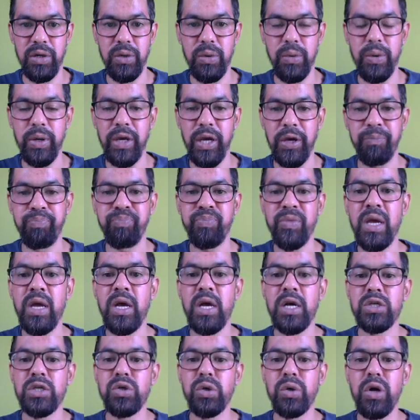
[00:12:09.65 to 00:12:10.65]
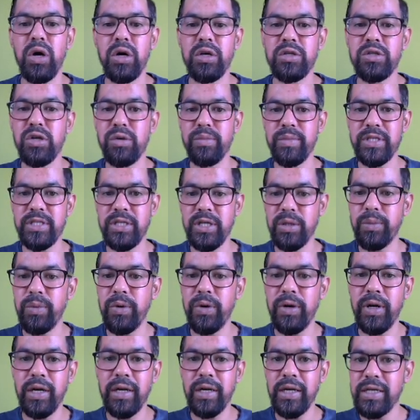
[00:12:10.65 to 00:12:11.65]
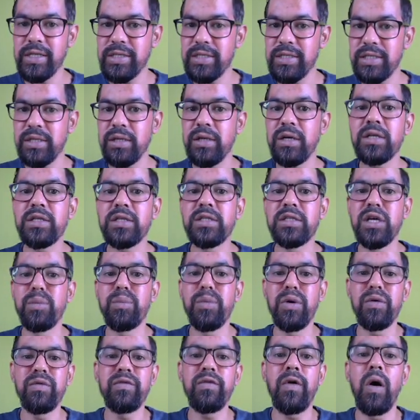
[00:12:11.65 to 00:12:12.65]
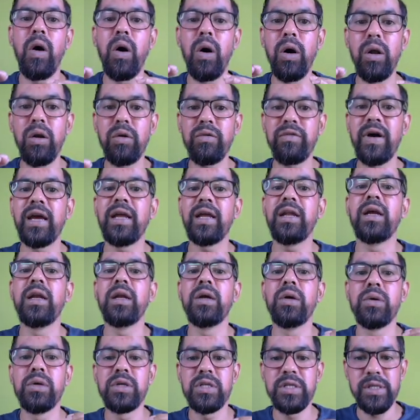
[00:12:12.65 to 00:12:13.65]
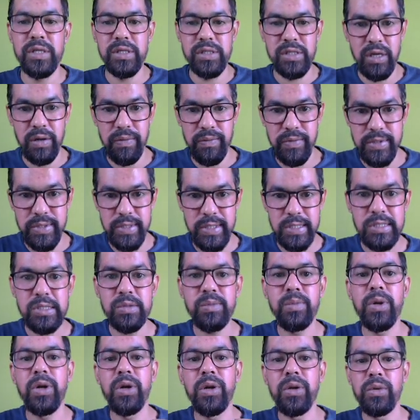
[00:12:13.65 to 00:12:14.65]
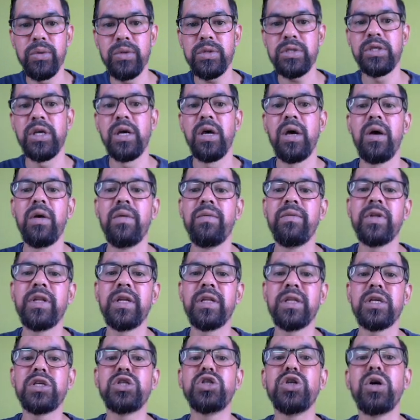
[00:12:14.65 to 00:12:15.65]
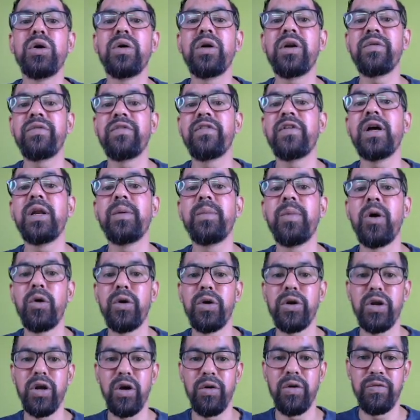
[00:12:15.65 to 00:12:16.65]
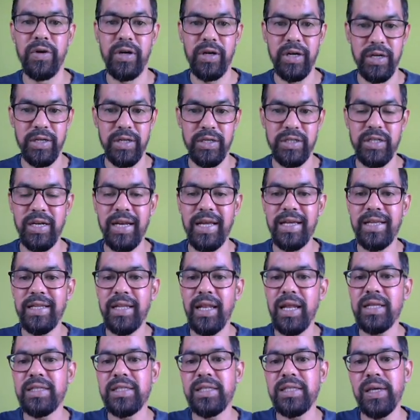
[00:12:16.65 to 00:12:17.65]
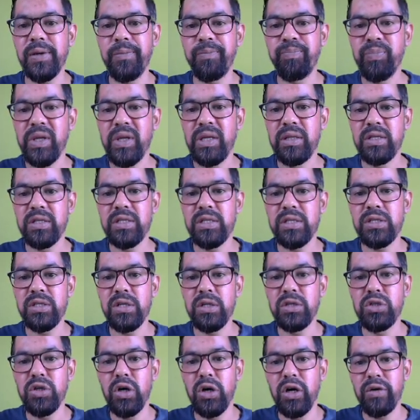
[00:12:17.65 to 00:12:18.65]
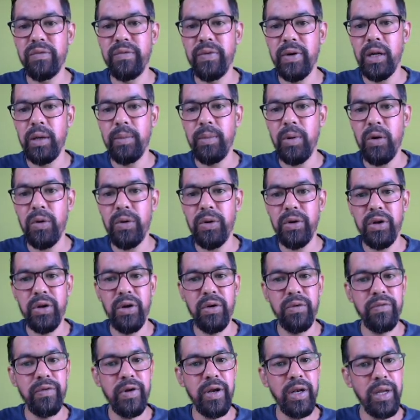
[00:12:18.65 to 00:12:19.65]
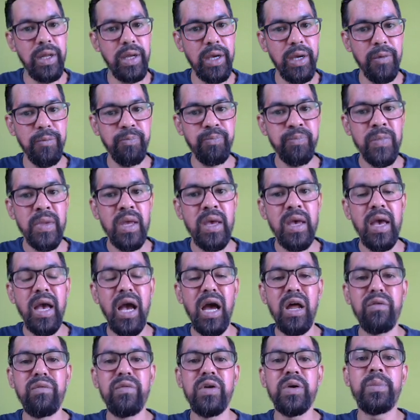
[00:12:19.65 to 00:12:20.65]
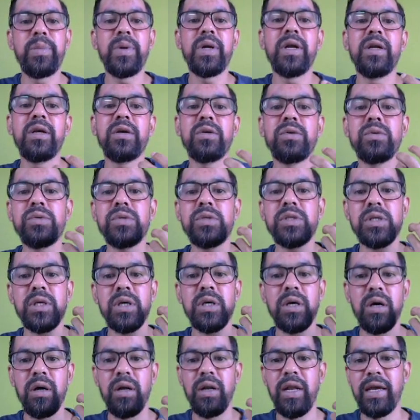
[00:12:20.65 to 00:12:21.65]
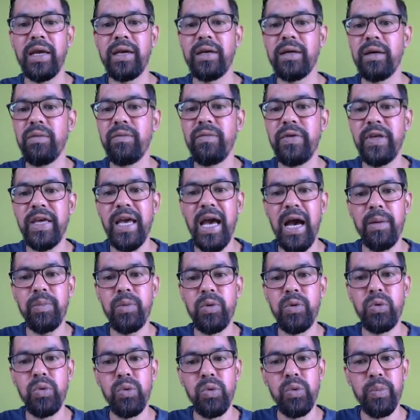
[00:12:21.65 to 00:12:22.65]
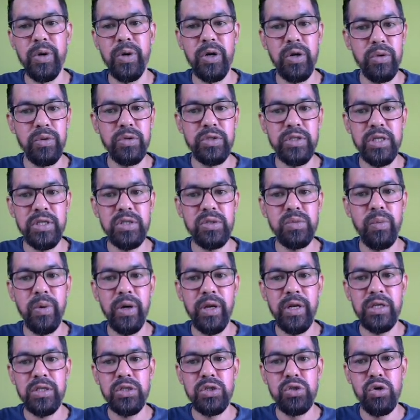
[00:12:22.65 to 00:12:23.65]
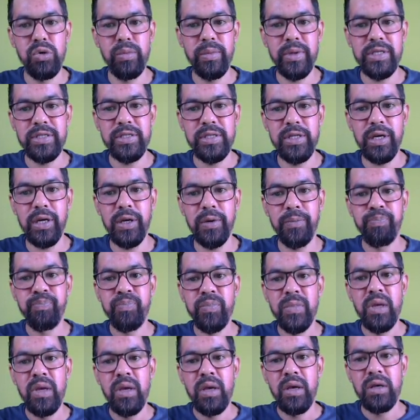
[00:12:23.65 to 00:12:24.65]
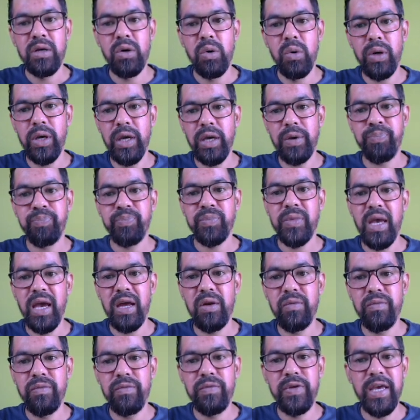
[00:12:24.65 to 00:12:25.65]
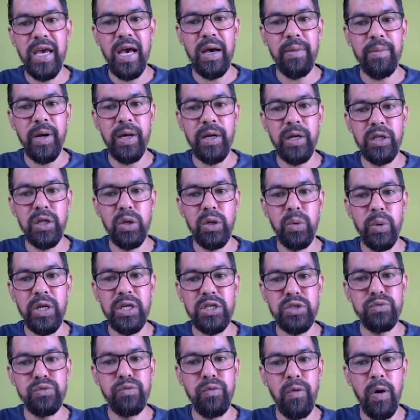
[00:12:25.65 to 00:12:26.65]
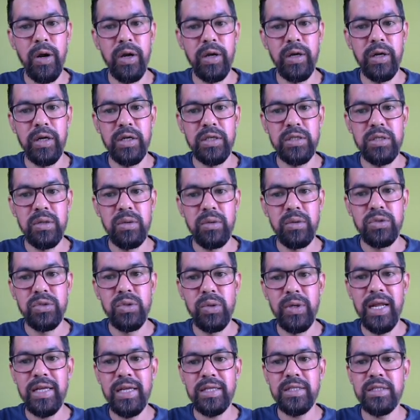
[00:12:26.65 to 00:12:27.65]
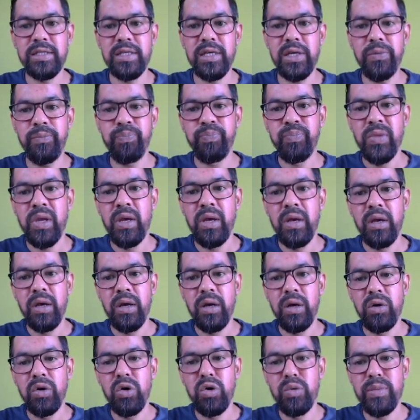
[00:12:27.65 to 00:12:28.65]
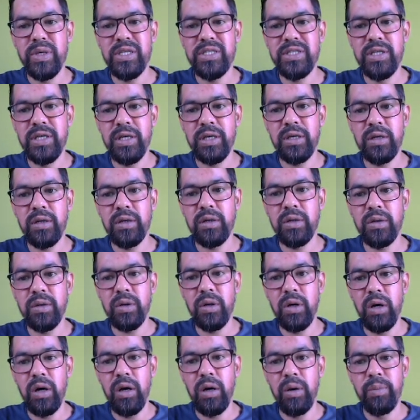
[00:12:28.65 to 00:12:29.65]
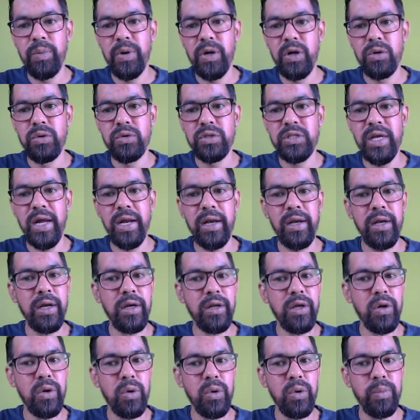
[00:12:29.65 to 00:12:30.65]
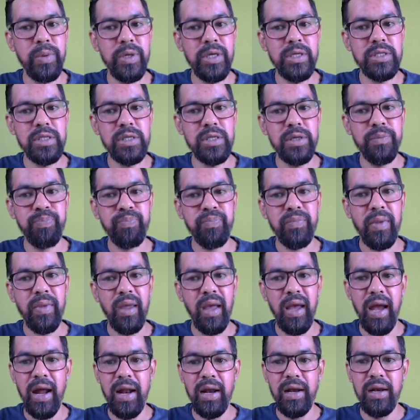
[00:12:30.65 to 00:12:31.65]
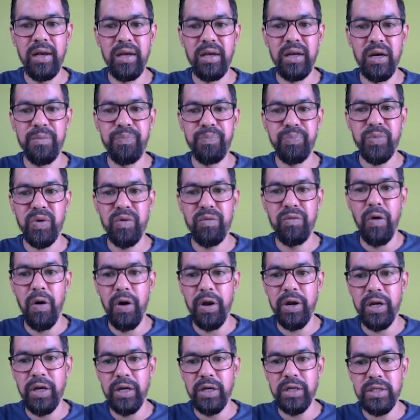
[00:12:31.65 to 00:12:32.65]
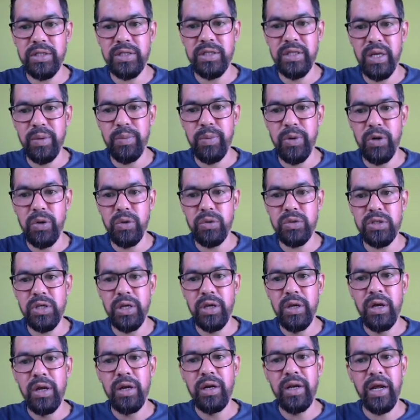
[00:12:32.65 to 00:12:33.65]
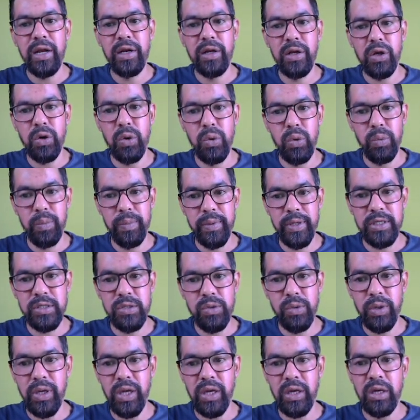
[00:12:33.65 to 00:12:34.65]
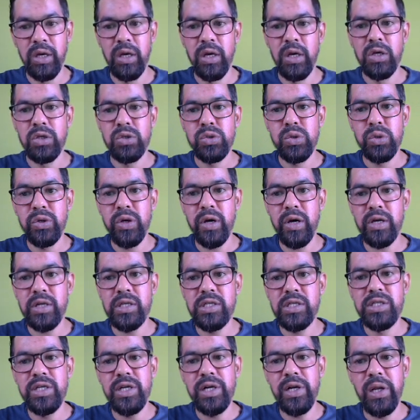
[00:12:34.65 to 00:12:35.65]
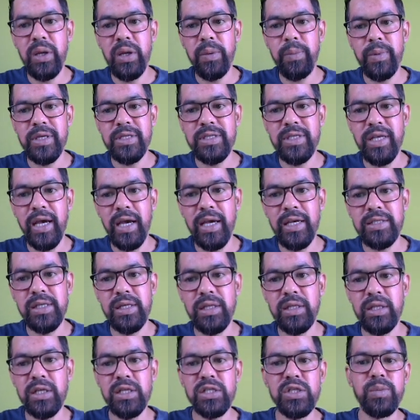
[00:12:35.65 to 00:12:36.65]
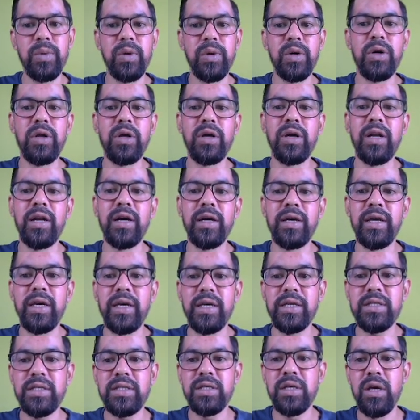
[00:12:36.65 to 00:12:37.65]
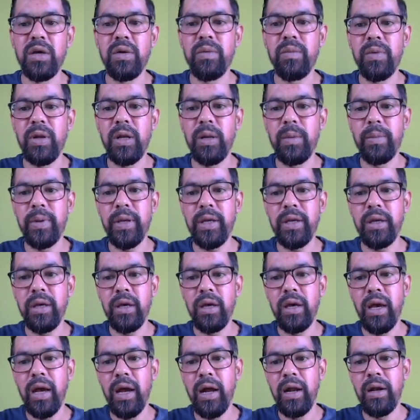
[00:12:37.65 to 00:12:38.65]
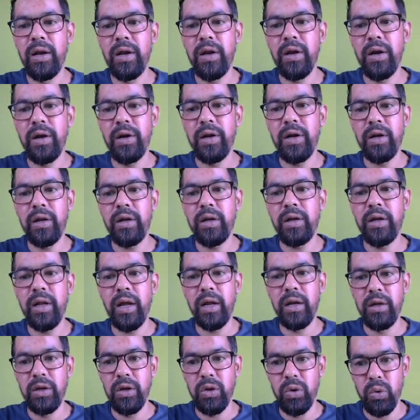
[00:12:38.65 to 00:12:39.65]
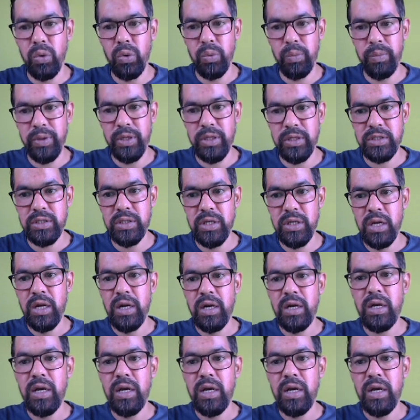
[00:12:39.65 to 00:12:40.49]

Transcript: Okay, so gross domestic product is a sum of all final goods and services produced within the geographical boundary of a country. Like let's say this is the geographical boundary of India, and we produce, like we have two producers, one is domestic, okay, and we have another one is foreigners. So let's say domestic produce 100 crore rupees, and foreigners, they produce 10 crore rupees. Okay, so your GDP size in this particular case will be 110 crore rupees.